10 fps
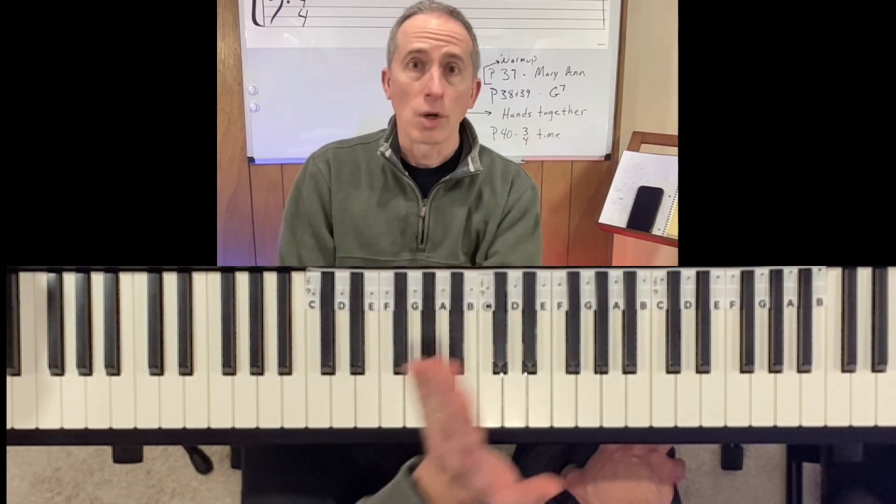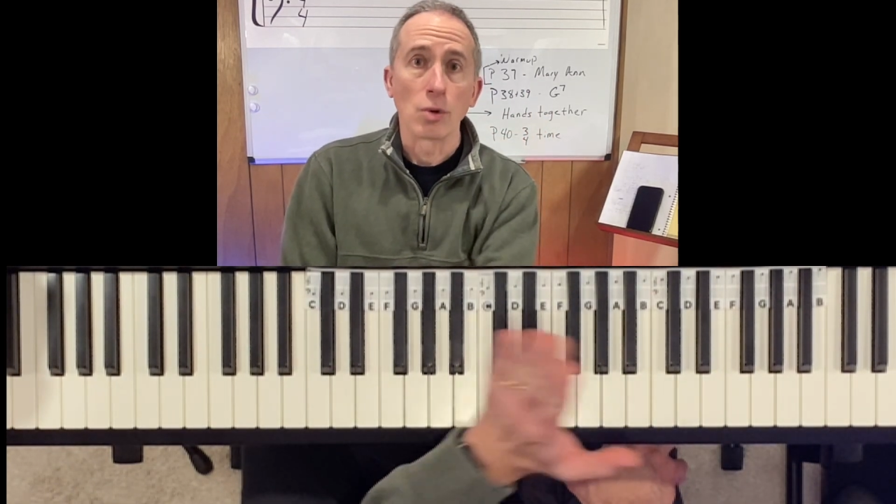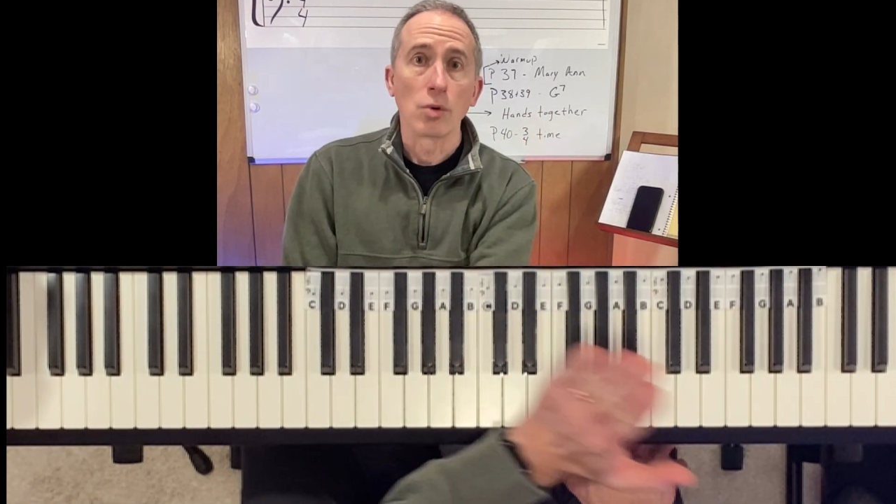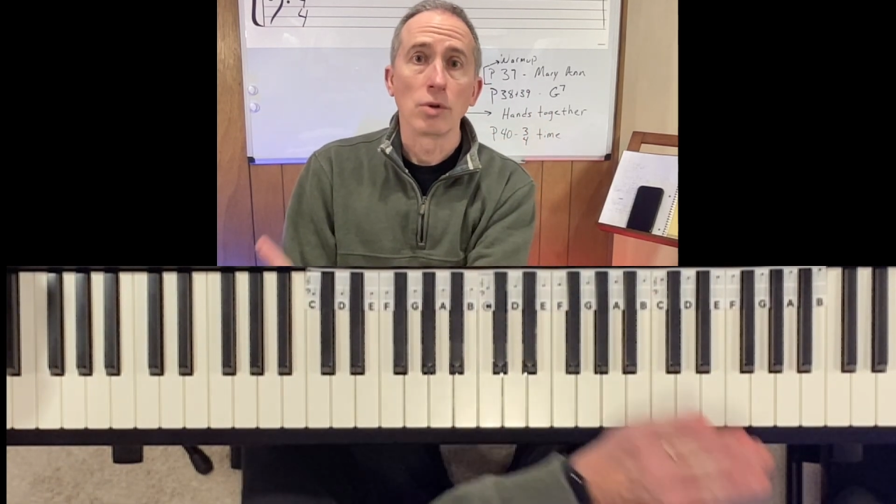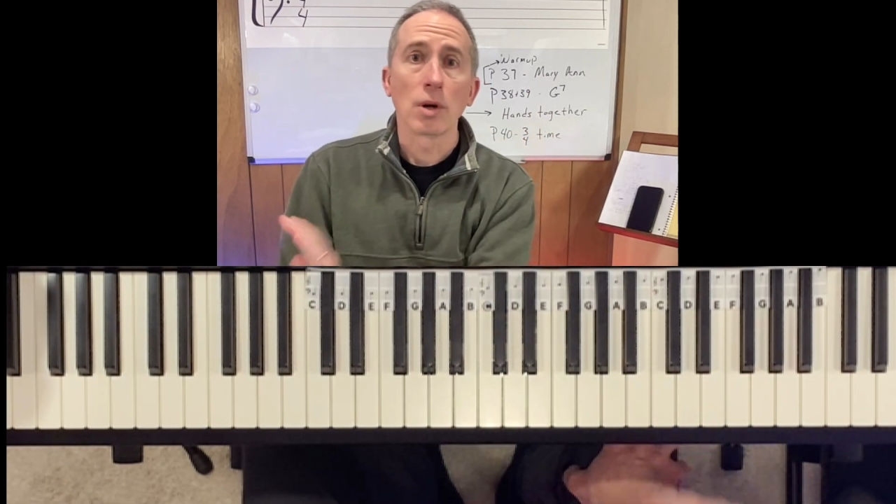a
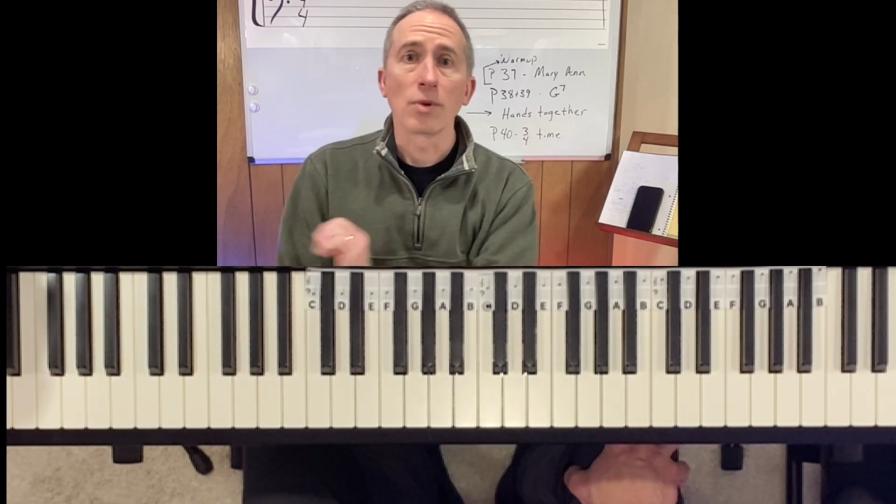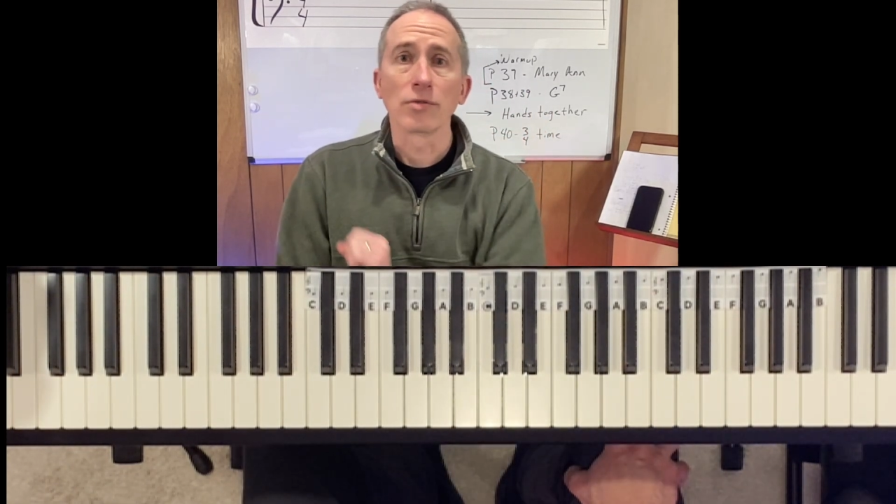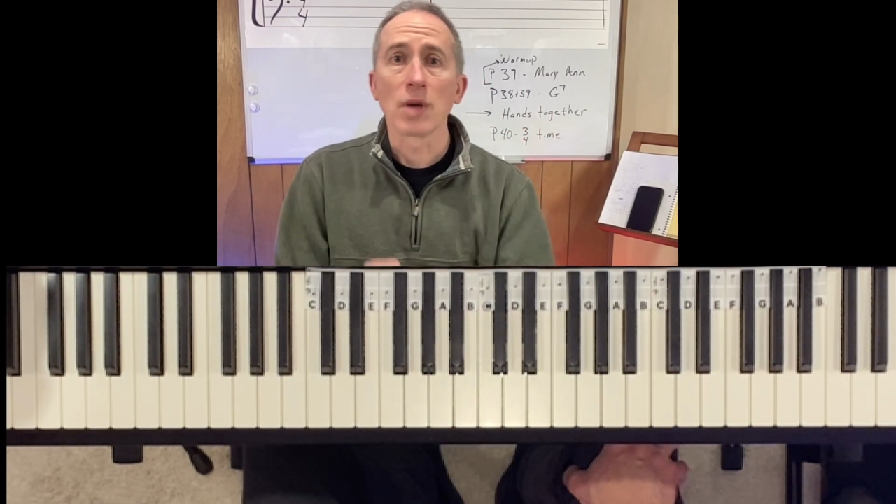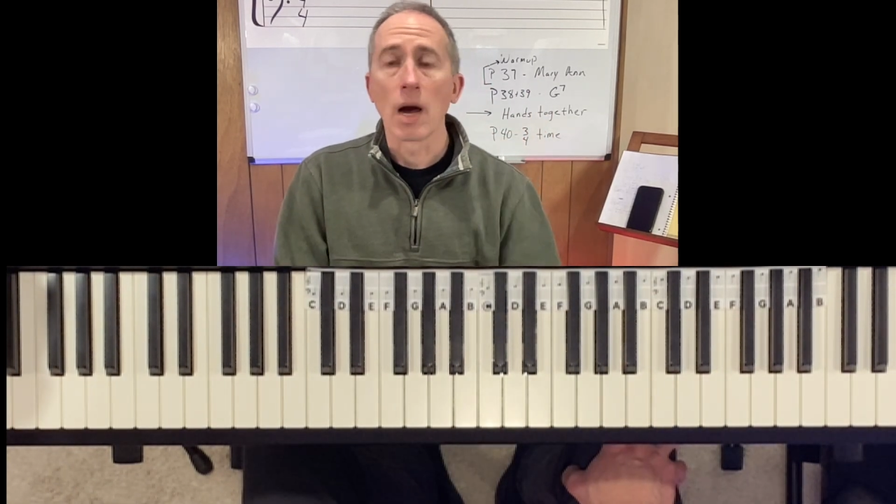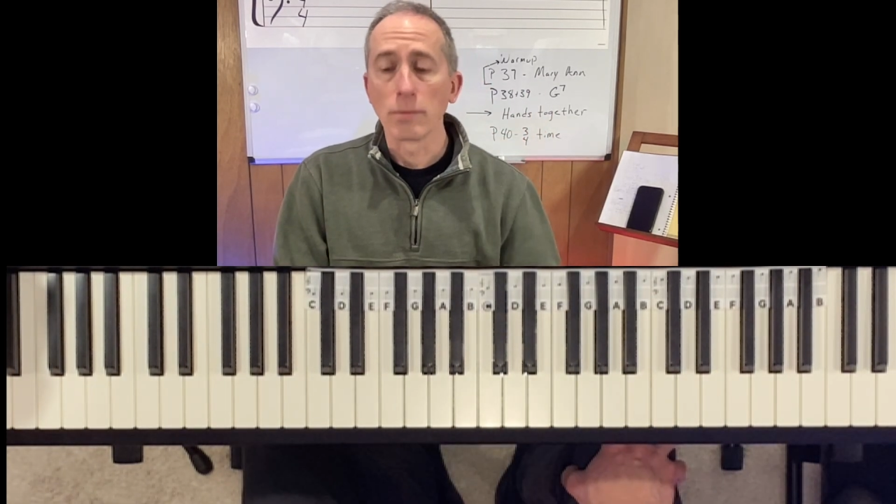good number
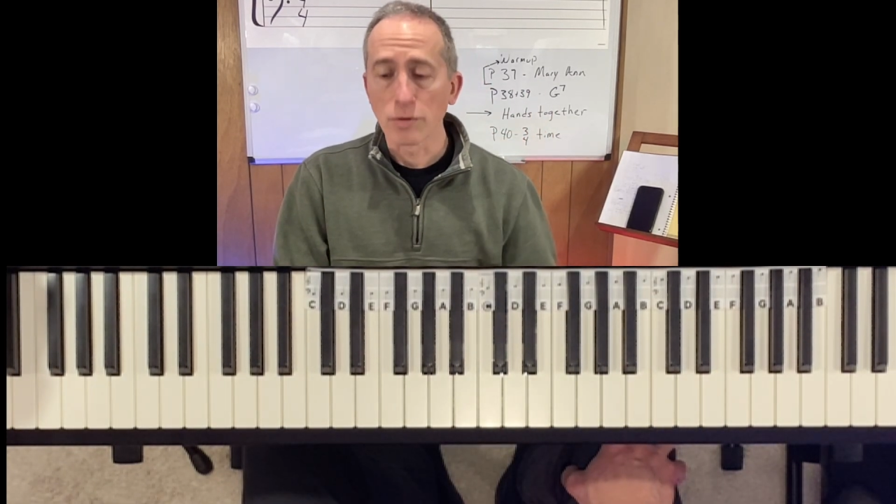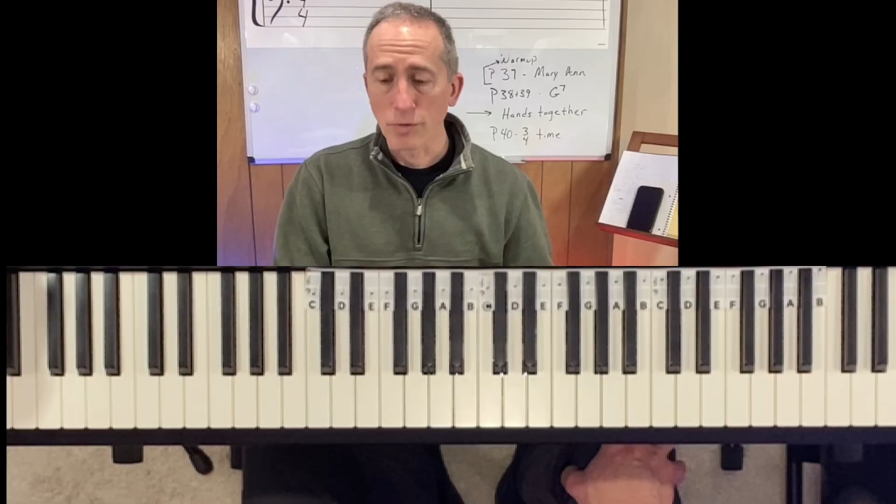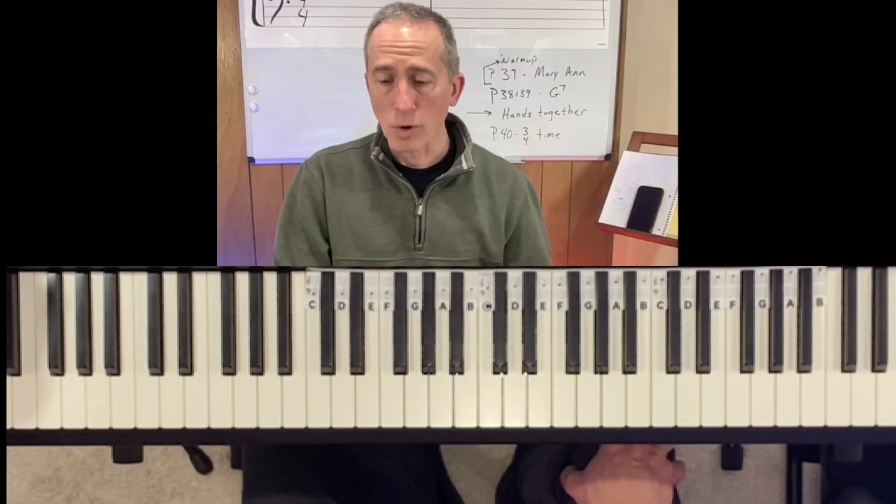of times